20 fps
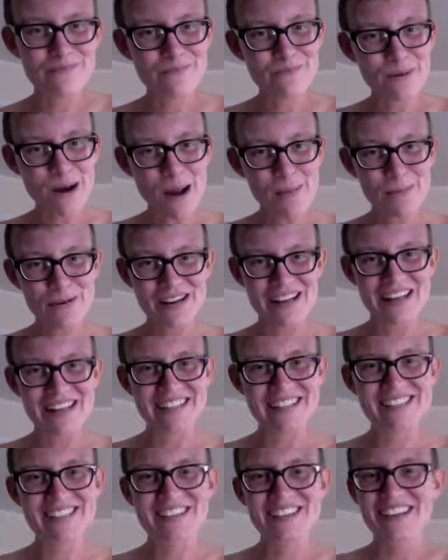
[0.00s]

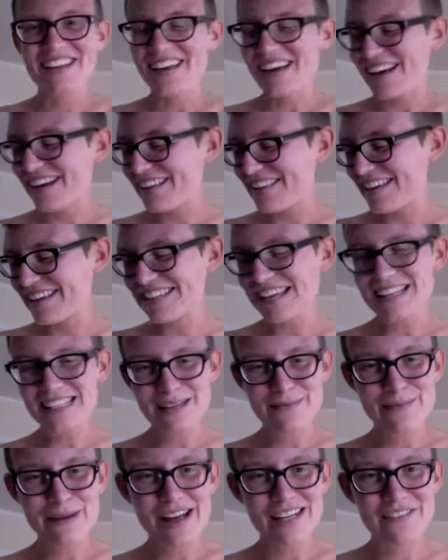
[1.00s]
properties, the exact
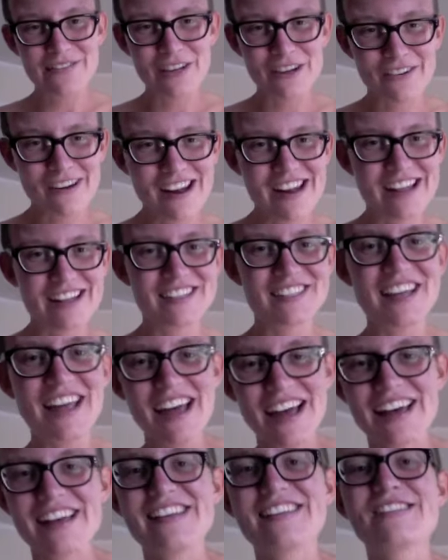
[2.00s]
same active ingredients
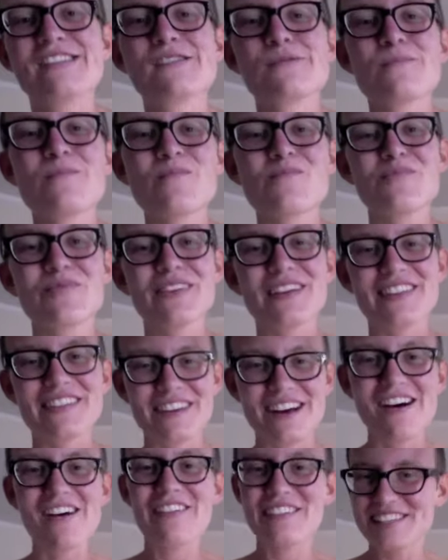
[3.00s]
as
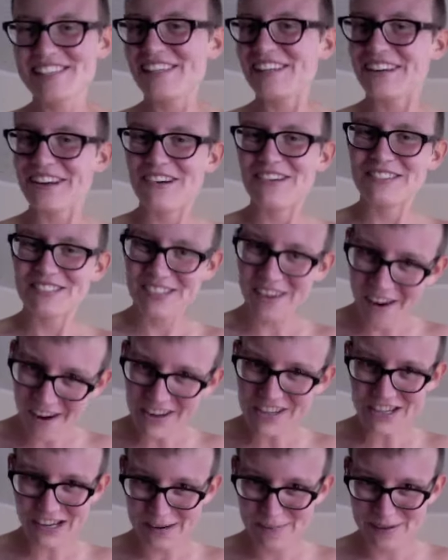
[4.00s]
all the silicone scar
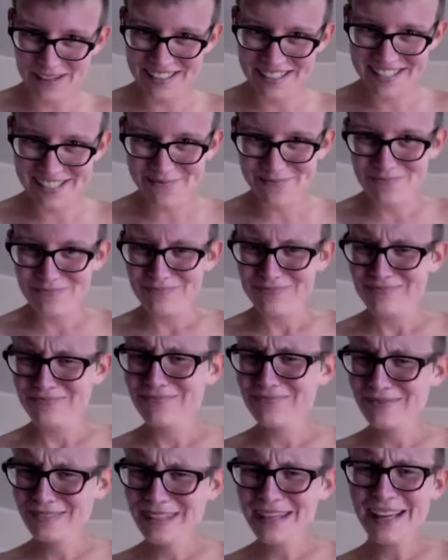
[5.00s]
treatments.
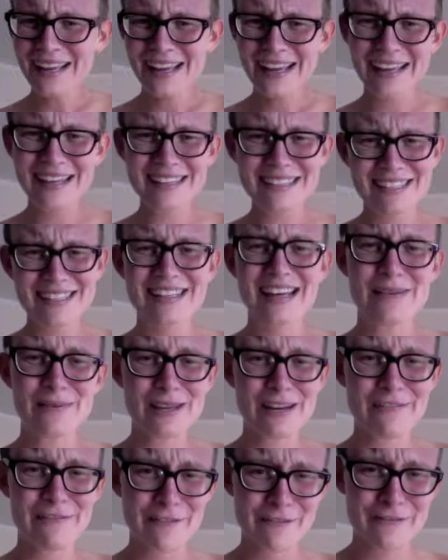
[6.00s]
And, I
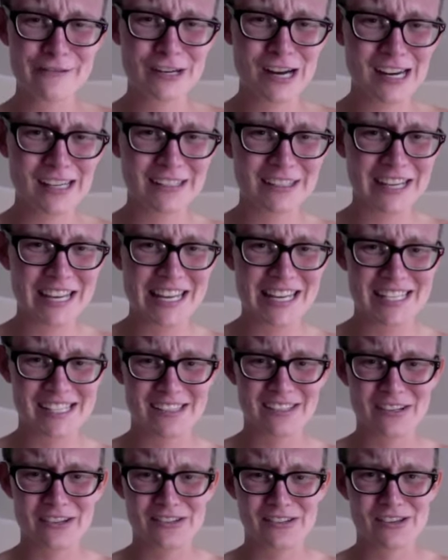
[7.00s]
mean, if you've tried looking into
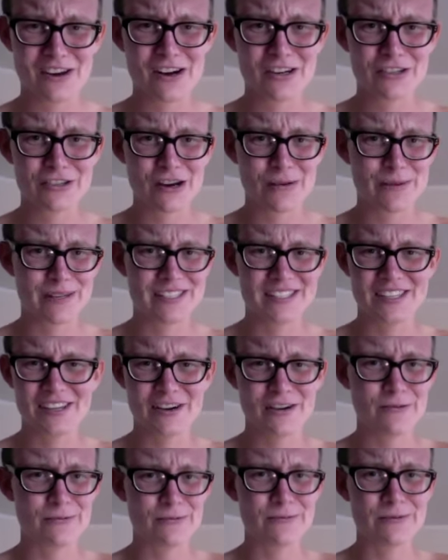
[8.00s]
silicone scar treatments,
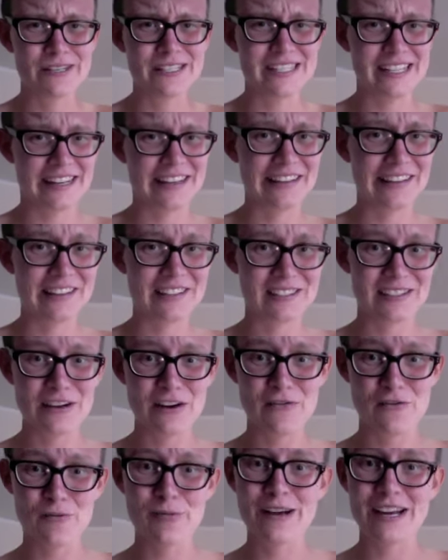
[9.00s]
they're ridiculously
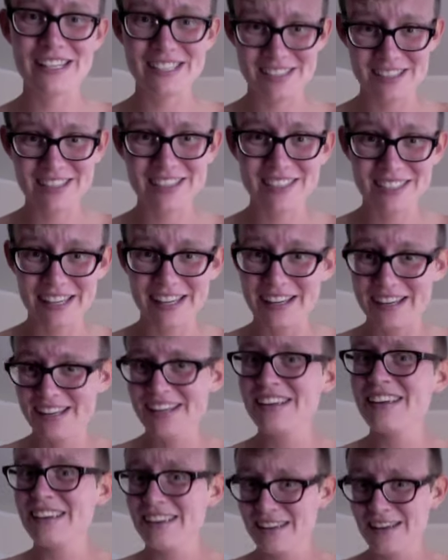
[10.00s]
overpriced. This is, like,
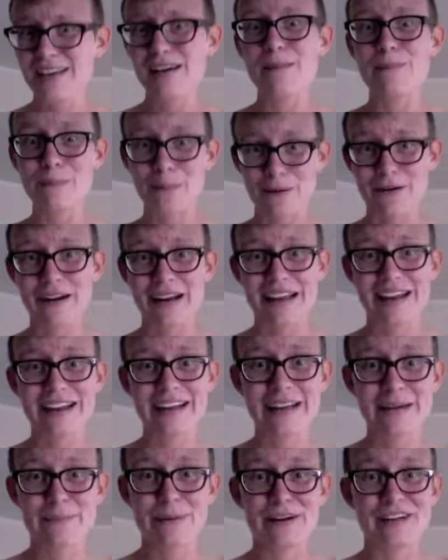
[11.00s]
a bargain in
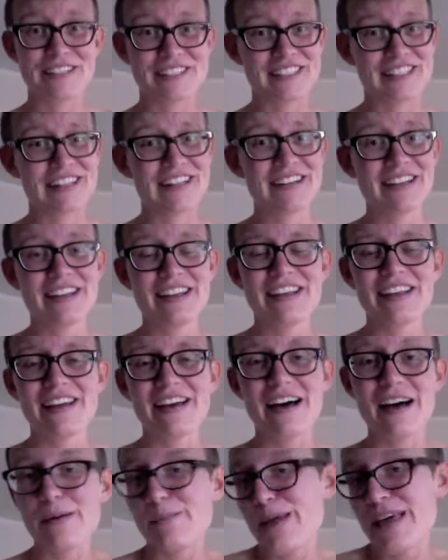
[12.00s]
comparison.
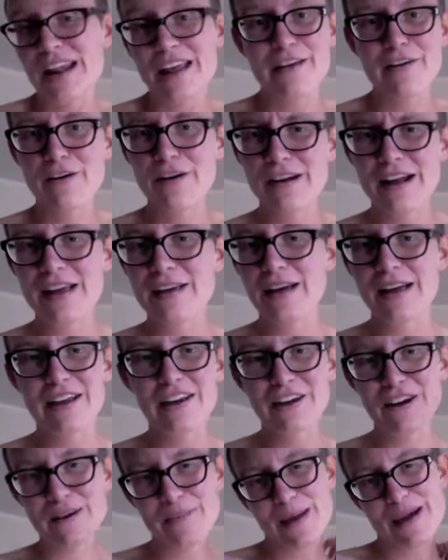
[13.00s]
And I
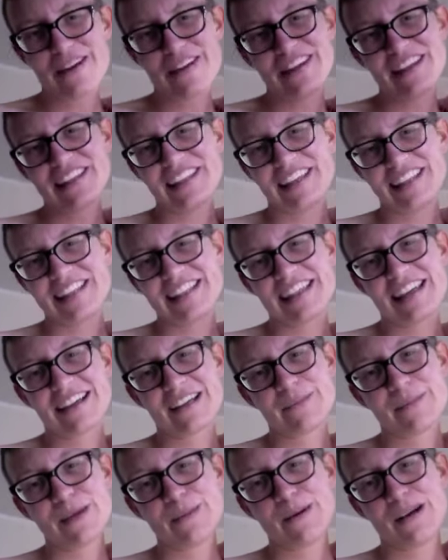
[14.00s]
heard about it, like, that
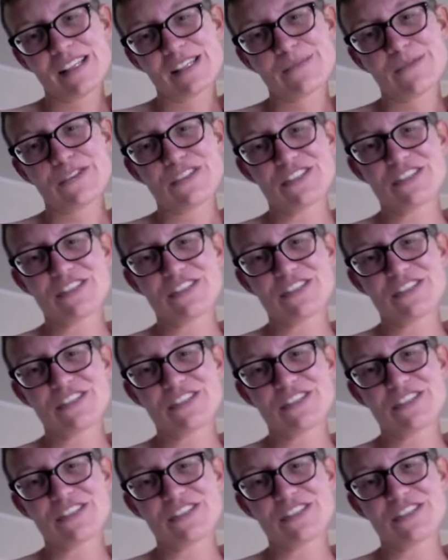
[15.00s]
could be a possible